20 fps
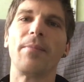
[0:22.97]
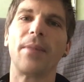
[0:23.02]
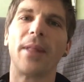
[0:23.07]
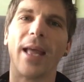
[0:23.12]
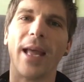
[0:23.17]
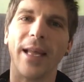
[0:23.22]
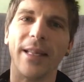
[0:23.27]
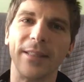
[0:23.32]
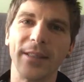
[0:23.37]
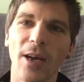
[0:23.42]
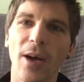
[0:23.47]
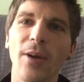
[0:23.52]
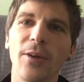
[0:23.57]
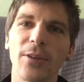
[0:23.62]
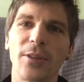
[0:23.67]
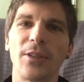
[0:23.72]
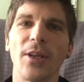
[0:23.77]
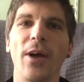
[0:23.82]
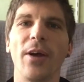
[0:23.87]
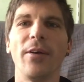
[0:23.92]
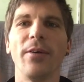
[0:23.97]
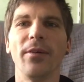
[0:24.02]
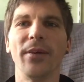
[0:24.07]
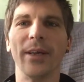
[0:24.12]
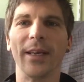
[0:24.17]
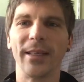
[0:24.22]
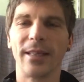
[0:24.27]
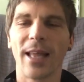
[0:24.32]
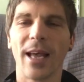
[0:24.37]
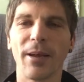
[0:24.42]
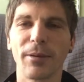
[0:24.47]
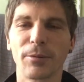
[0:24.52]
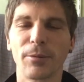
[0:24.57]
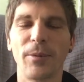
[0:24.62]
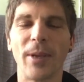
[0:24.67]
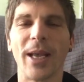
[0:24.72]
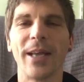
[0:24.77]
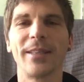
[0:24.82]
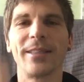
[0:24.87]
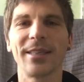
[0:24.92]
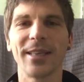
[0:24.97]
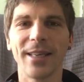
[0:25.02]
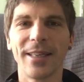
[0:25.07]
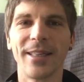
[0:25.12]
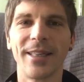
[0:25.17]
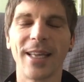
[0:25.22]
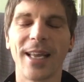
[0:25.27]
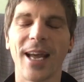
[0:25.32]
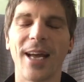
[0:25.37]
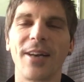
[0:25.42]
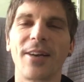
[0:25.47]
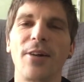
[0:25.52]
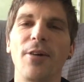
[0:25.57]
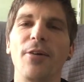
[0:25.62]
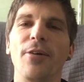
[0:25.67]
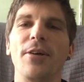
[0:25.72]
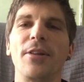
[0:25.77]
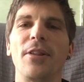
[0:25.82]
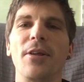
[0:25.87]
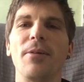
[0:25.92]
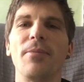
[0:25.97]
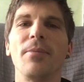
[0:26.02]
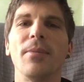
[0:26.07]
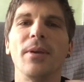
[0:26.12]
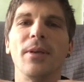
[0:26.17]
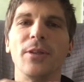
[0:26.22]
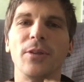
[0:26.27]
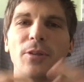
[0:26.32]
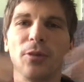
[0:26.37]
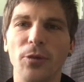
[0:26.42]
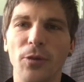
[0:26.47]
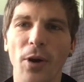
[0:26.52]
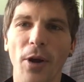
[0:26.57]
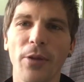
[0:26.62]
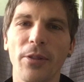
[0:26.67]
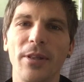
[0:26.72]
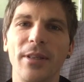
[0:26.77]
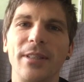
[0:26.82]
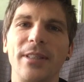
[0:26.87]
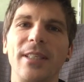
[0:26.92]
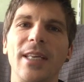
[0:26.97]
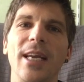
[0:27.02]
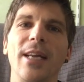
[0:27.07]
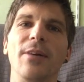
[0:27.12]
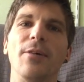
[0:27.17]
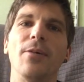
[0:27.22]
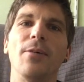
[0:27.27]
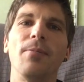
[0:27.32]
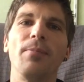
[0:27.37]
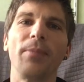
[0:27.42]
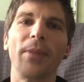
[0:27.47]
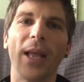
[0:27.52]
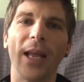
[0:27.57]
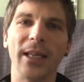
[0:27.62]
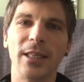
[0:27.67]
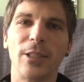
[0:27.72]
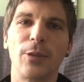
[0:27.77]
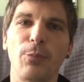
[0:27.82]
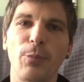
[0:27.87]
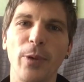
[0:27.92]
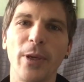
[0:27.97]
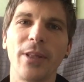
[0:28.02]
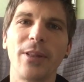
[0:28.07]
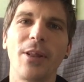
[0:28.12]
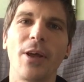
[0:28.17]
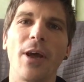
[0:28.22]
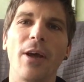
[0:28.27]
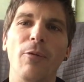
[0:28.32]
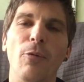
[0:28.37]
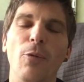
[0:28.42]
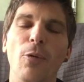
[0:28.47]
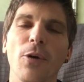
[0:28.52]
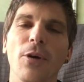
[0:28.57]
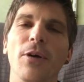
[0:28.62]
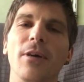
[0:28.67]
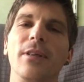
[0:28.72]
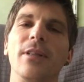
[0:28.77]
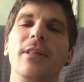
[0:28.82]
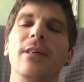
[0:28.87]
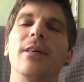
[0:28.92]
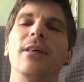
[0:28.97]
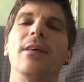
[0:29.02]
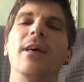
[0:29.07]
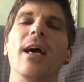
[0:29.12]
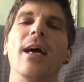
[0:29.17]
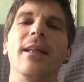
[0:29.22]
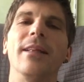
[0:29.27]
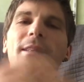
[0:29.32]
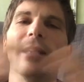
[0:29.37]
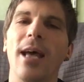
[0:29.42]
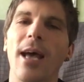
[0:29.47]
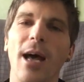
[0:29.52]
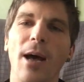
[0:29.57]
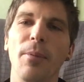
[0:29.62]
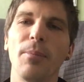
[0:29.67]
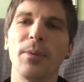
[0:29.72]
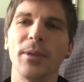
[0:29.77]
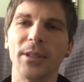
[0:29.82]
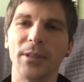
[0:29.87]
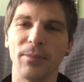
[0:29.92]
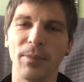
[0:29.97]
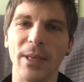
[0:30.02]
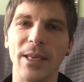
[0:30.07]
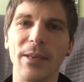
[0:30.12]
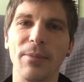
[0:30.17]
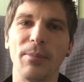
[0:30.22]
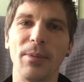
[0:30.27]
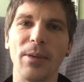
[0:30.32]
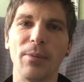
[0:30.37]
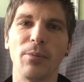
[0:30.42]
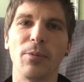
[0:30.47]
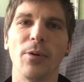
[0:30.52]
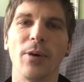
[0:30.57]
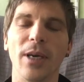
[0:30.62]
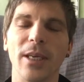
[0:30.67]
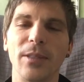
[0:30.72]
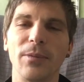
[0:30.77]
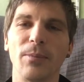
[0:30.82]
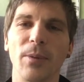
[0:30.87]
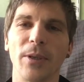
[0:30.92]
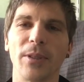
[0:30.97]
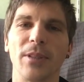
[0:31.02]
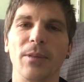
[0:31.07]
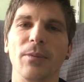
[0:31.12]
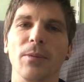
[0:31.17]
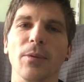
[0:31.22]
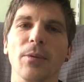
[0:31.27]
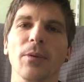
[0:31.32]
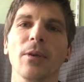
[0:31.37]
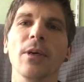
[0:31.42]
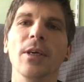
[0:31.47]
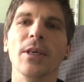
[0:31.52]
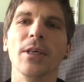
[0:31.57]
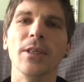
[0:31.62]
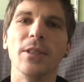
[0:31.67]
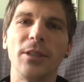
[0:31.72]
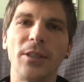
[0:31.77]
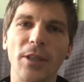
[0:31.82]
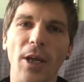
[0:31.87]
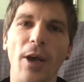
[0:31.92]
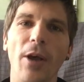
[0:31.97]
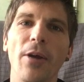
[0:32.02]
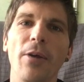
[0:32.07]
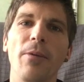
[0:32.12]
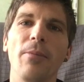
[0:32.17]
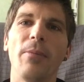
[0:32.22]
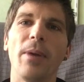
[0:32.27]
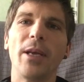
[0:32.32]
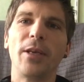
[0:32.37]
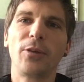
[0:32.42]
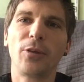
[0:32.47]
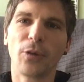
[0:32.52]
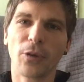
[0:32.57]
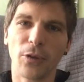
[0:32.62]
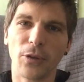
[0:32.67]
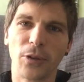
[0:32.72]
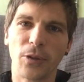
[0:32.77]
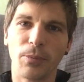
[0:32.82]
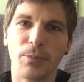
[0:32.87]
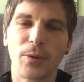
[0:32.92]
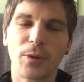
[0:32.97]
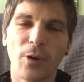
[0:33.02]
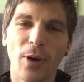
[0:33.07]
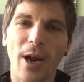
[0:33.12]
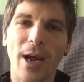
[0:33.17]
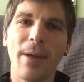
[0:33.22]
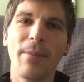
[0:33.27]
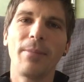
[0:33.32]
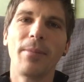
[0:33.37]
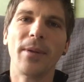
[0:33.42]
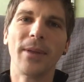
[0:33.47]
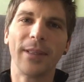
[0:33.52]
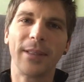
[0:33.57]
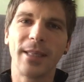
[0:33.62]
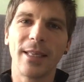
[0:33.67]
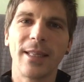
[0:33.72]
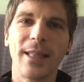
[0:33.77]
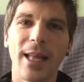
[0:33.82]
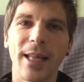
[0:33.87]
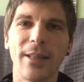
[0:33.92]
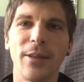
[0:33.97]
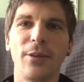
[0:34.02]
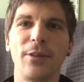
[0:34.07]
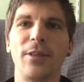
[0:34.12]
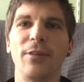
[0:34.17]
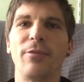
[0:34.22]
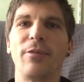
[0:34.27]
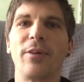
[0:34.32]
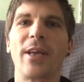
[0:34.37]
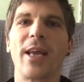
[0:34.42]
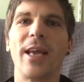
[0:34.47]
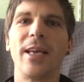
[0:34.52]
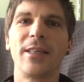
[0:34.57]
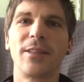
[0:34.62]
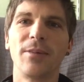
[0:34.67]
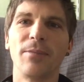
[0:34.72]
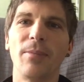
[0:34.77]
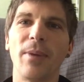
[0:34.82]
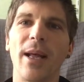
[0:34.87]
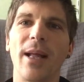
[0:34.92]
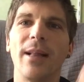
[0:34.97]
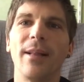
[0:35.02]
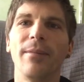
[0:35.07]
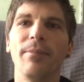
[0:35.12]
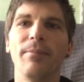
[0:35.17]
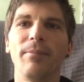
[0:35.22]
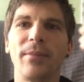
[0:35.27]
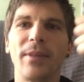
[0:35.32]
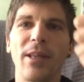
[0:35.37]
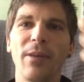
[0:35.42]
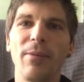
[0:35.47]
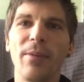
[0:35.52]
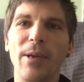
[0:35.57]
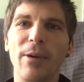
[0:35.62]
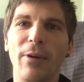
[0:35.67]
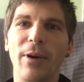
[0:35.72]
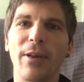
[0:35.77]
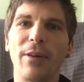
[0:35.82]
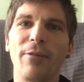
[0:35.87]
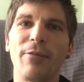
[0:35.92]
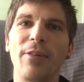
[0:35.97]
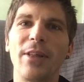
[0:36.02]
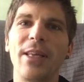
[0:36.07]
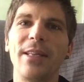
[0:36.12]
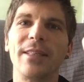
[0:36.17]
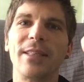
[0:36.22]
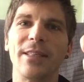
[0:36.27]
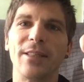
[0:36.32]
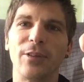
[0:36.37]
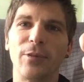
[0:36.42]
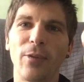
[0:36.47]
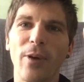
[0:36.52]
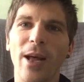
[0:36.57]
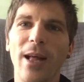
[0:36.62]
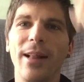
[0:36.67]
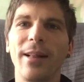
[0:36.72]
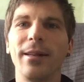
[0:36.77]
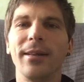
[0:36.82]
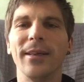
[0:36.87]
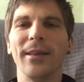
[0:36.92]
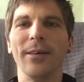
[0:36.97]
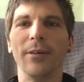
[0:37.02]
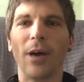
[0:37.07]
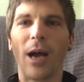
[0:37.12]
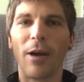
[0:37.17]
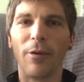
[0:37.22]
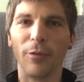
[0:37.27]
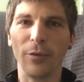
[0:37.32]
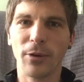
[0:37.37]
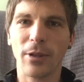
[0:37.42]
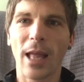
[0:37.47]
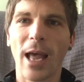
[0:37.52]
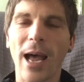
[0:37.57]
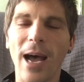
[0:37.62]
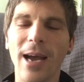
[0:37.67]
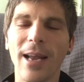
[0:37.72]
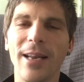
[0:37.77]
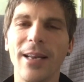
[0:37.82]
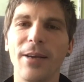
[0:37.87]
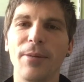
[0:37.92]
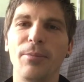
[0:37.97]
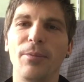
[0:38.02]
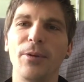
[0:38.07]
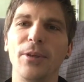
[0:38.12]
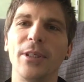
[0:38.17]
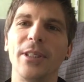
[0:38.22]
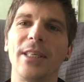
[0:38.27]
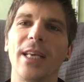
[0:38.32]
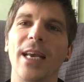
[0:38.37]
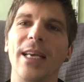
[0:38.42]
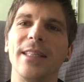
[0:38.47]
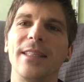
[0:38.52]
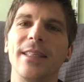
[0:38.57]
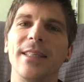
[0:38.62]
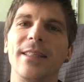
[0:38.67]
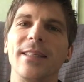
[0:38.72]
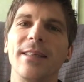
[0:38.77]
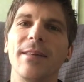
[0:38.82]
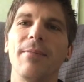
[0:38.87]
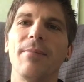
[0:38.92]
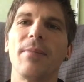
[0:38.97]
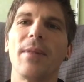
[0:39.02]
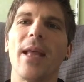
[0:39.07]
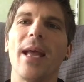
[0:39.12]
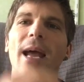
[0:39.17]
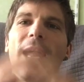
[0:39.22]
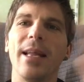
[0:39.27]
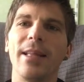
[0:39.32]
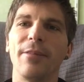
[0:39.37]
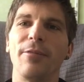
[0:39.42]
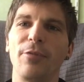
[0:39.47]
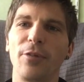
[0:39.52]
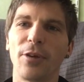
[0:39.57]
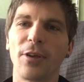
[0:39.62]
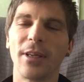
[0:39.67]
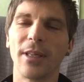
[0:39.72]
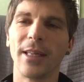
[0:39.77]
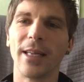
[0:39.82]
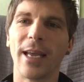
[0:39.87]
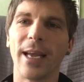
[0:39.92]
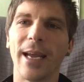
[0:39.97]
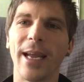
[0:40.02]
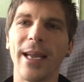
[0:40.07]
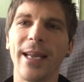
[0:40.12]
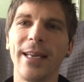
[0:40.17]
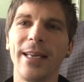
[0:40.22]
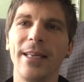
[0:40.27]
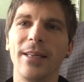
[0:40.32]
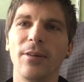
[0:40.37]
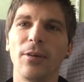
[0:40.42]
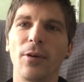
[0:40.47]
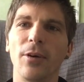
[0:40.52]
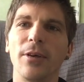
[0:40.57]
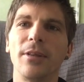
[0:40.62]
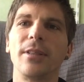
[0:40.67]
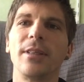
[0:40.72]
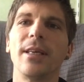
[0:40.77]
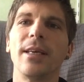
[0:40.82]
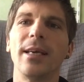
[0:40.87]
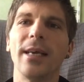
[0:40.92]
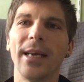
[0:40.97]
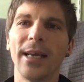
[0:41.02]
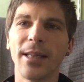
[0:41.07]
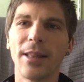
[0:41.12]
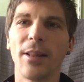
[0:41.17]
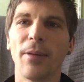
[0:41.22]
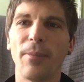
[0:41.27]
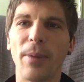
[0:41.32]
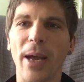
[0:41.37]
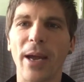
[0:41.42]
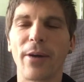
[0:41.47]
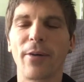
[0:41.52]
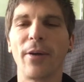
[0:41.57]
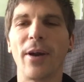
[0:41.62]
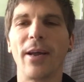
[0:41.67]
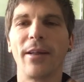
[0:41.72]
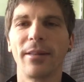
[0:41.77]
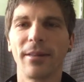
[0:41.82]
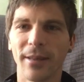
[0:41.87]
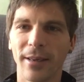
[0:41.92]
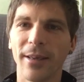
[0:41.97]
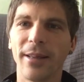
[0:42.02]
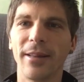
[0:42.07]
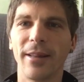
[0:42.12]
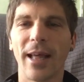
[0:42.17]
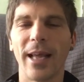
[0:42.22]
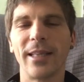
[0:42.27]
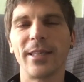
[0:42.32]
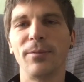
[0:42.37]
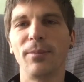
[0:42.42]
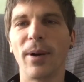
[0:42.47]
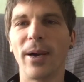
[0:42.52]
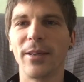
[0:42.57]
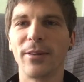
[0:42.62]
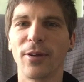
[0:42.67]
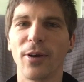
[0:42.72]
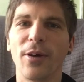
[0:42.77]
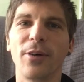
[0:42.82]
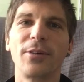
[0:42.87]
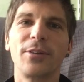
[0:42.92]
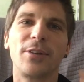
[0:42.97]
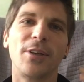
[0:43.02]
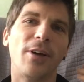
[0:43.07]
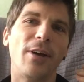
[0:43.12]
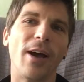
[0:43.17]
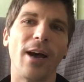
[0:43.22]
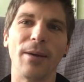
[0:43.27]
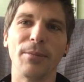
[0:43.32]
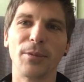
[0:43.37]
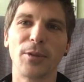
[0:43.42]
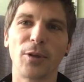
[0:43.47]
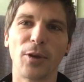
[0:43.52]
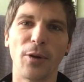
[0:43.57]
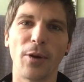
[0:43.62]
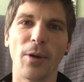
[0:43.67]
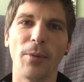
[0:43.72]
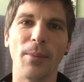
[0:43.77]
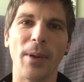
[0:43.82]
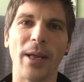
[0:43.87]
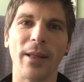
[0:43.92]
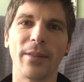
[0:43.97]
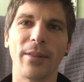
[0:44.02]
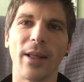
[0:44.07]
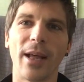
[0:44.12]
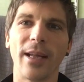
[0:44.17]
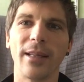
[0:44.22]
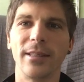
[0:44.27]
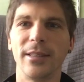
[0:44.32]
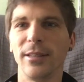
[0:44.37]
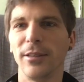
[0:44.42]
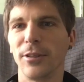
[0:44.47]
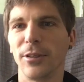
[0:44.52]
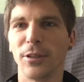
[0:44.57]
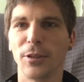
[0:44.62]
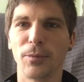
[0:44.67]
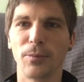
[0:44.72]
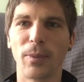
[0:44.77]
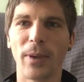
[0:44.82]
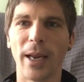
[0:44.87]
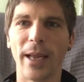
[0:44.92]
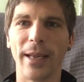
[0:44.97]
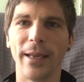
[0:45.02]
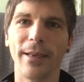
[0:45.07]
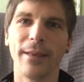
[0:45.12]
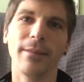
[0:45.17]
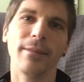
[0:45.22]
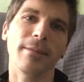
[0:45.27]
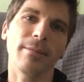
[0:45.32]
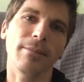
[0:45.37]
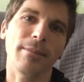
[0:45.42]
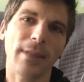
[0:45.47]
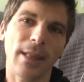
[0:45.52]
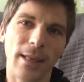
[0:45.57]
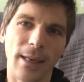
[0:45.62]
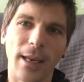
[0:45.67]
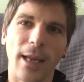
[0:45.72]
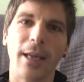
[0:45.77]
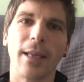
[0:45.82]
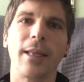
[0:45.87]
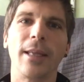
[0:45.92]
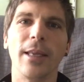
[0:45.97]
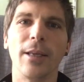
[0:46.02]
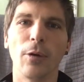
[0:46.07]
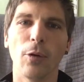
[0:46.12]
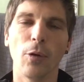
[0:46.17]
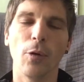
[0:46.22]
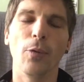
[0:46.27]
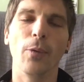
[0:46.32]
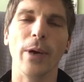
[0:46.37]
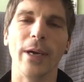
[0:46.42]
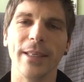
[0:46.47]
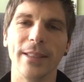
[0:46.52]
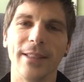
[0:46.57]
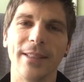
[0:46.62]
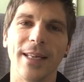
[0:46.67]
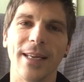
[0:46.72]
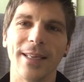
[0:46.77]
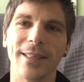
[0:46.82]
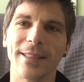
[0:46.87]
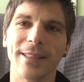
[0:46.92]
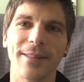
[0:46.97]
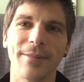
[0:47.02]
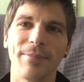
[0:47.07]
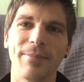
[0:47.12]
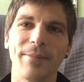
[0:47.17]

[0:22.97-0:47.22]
And also, it helps me out in the algorithm to grow this channel and spread the word and help as many people as possible. So make sure you subscribe, ding that notification bell, give me one of these as well. I would highly appreciate it. And if you can hear any noise in the background, that's my dog, so I'm sorry about that. He's just playing like he always does.